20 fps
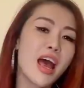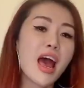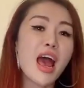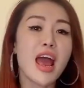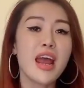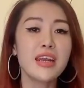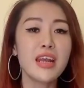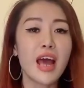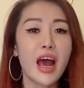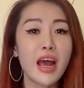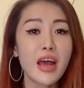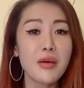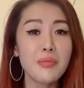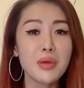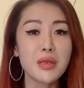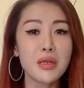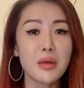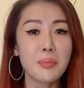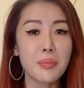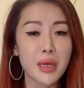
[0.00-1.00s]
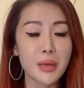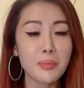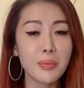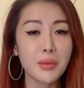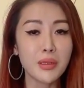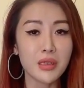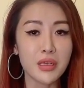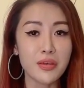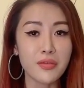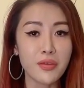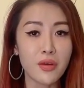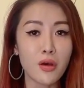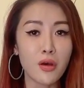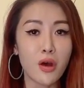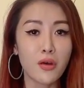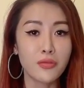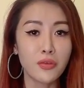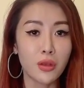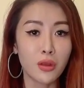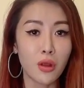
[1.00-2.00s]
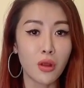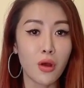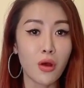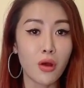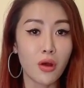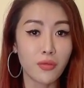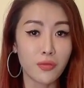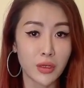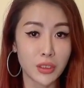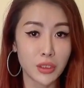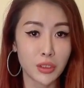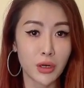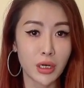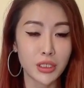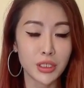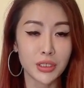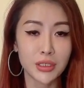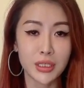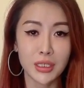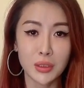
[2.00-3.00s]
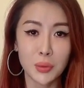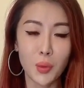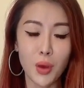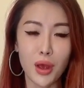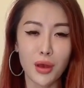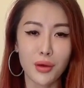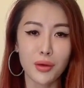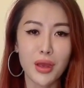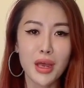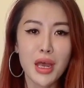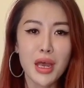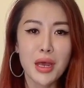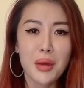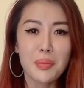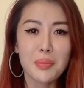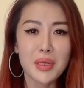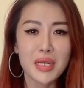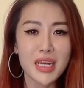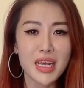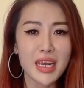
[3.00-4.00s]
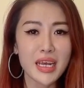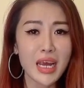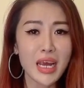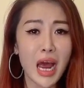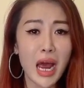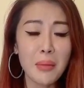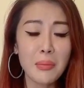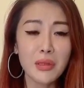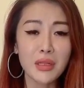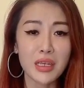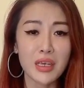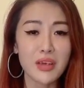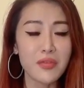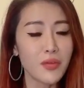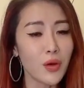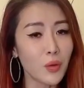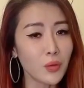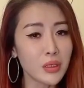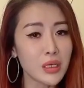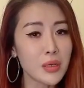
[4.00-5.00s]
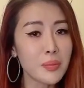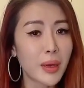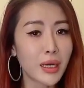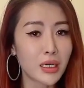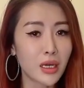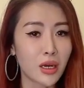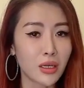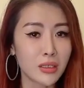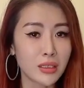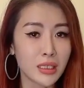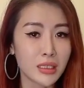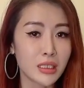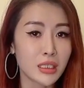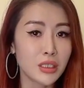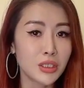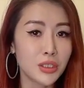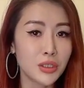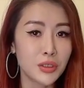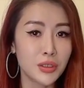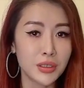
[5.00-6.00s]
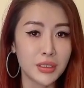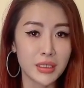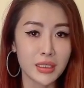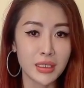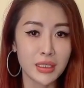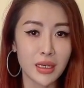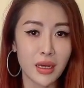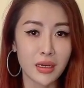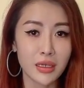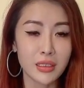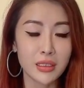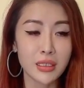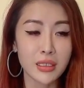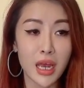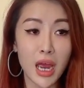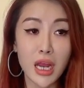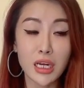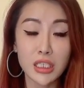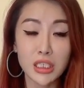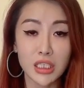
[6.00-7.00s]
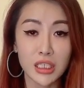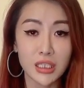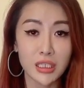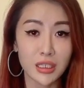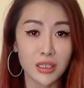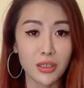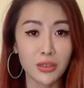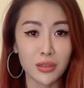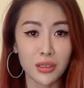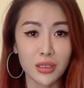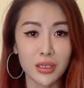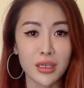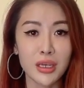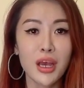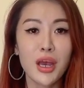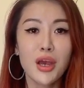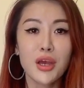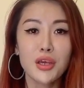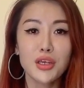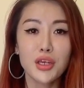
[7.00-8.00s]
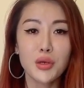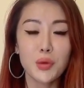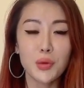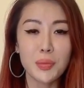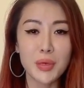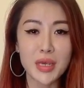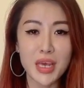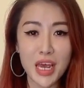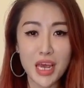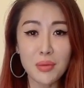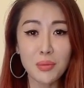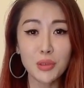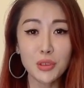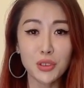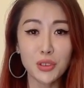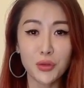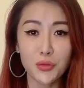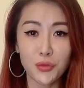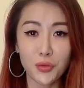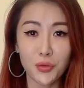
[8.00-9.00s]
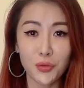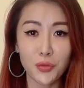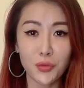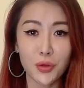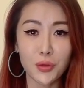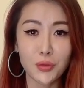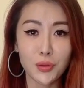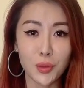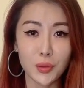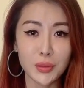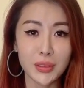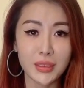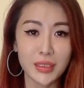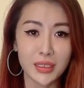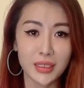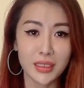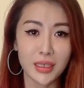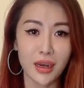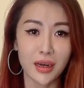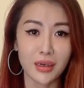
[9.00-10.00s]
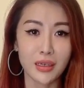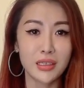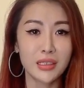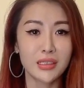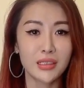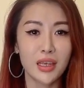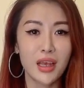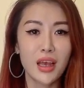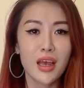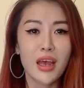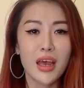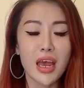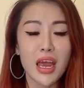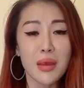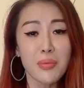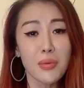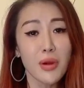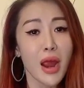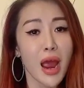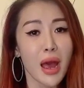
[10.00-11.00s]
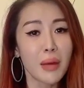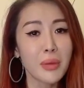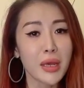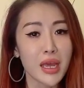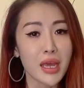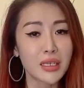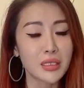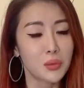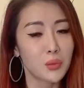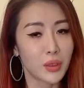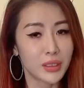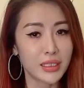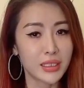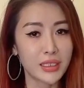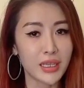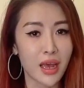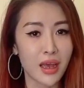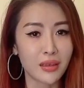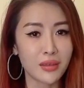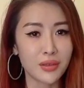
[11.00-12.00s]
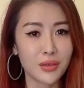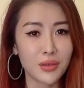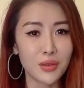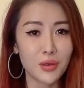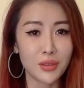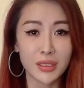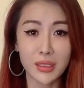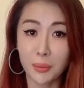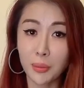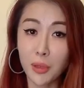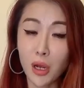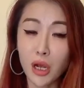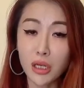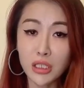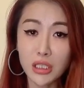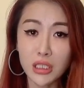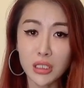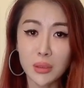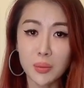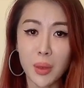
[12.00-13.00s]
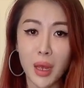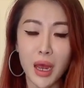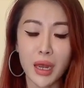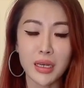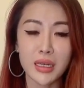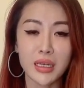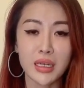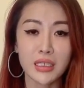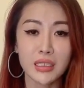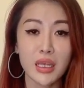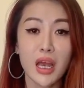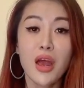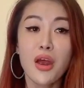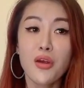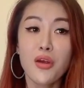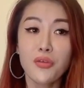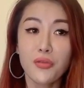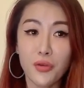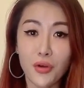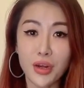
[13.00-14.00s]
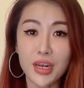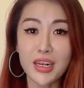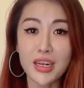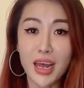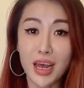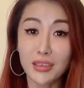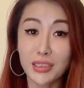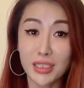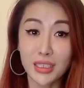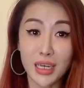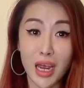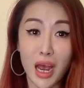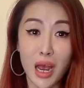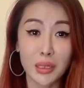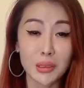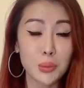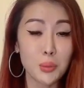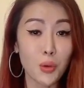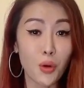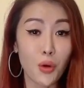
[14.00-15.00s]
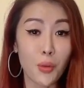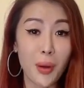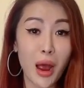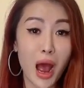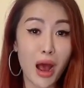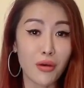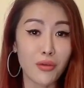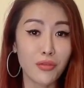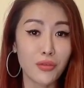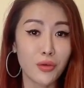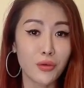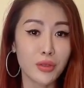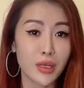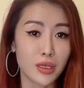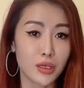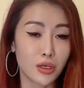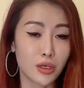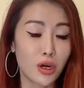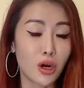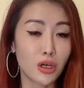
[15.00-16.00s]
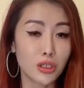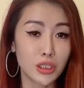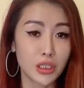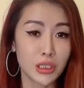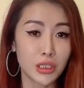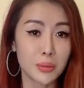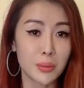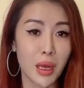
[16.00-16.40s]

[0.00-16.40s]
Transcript: And I have been a big believer of the law of attraction as well, meaning I believe only by connecting to your desires energetically, you will be able to fulfill those desires. Abraham Hicks once said, your subconscious mind is 30,000 times more powerful than your conscious